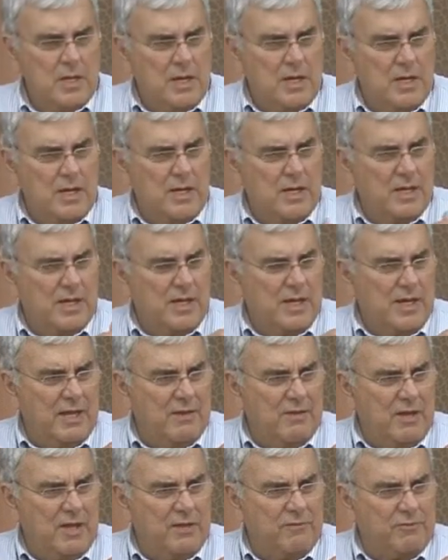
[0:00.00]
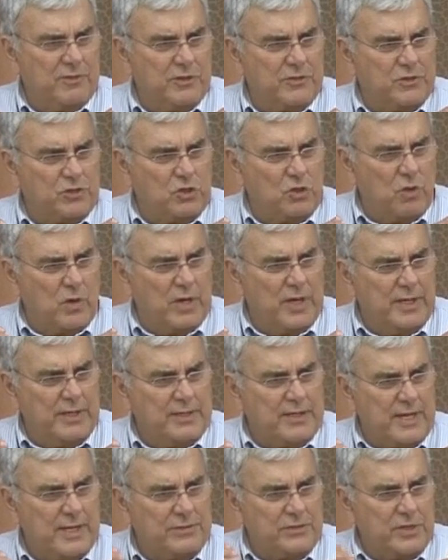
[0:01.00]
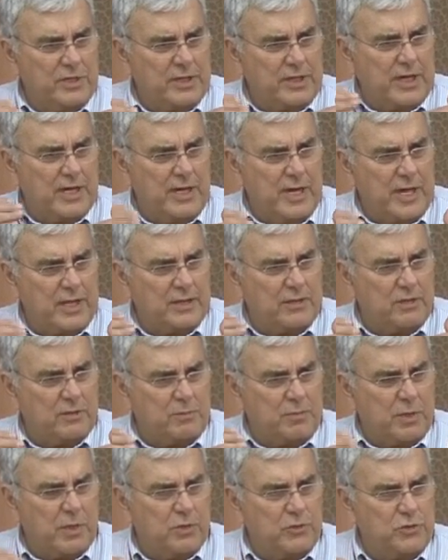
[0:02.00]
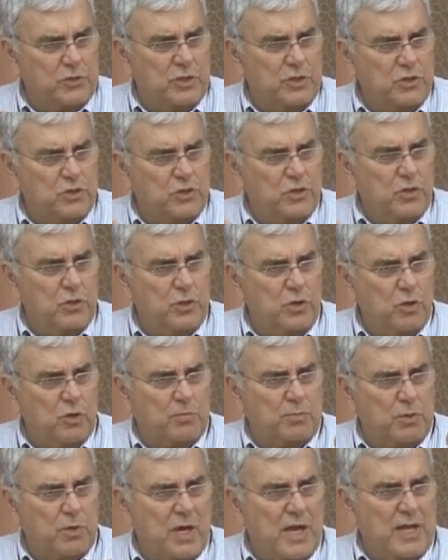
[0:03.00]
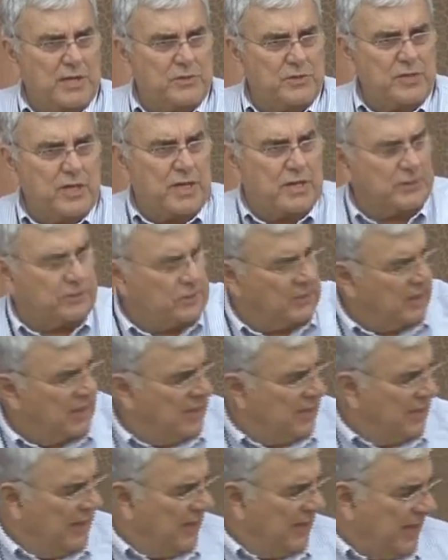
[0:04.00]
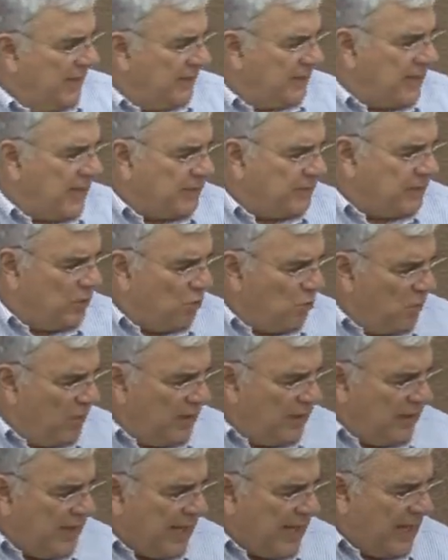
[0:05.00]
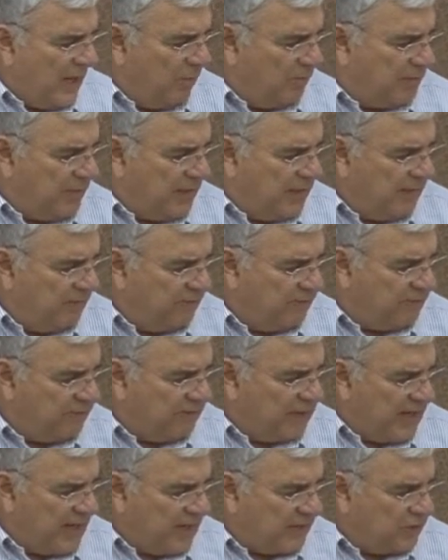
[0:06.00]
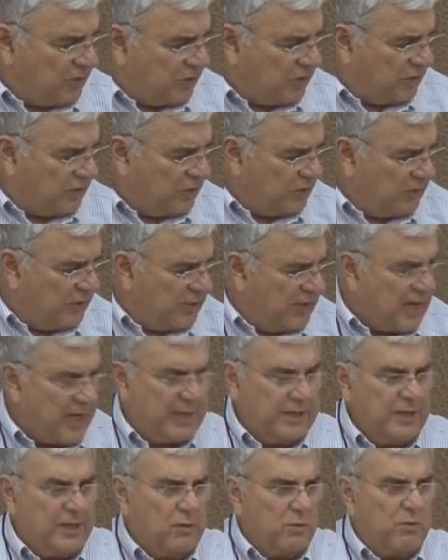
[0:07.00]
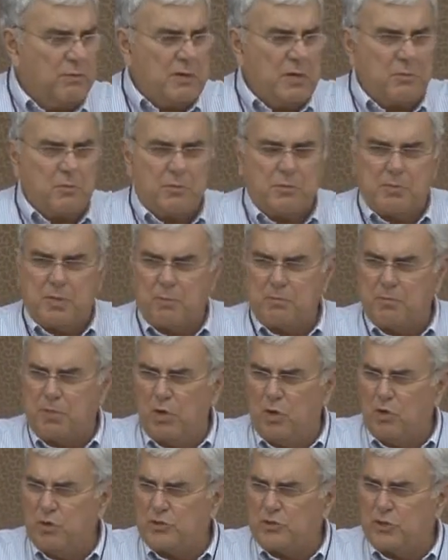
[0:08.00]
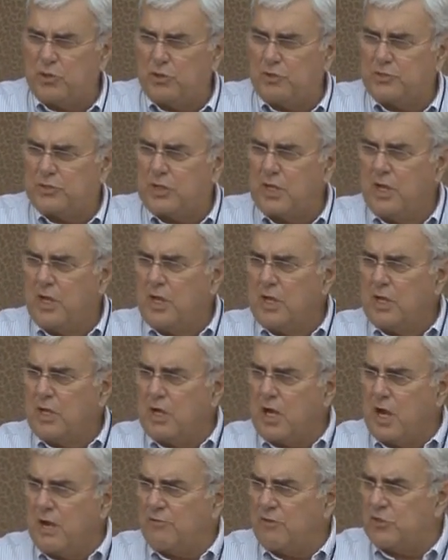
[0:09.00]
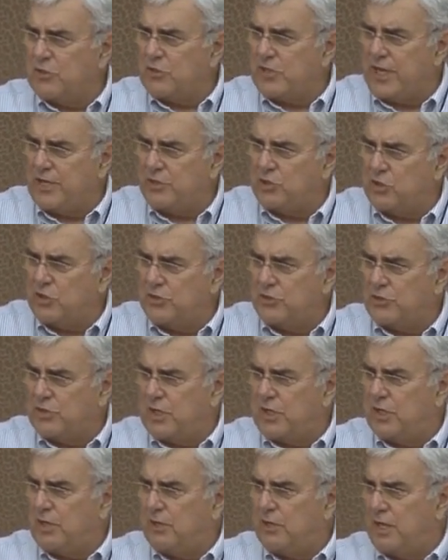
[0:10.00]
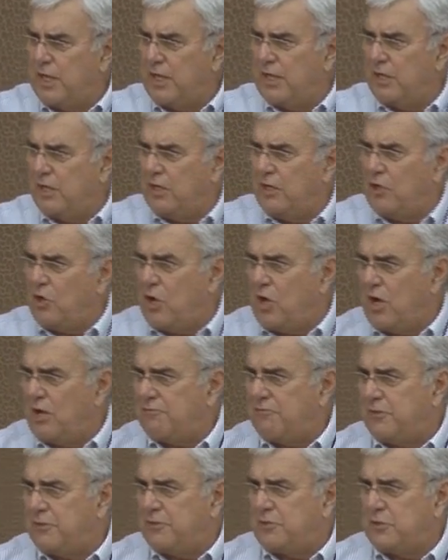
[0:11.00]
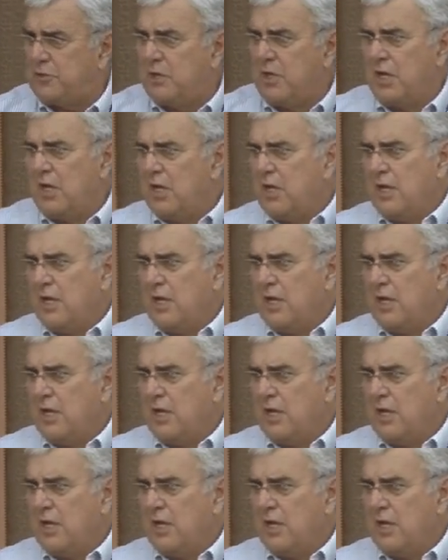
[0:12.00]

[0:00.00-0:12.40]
uh, if the story doesn't connect the person to your process, it doesn't really help give flesh to the idea. Remember, proposals, conversations in, a, in an office,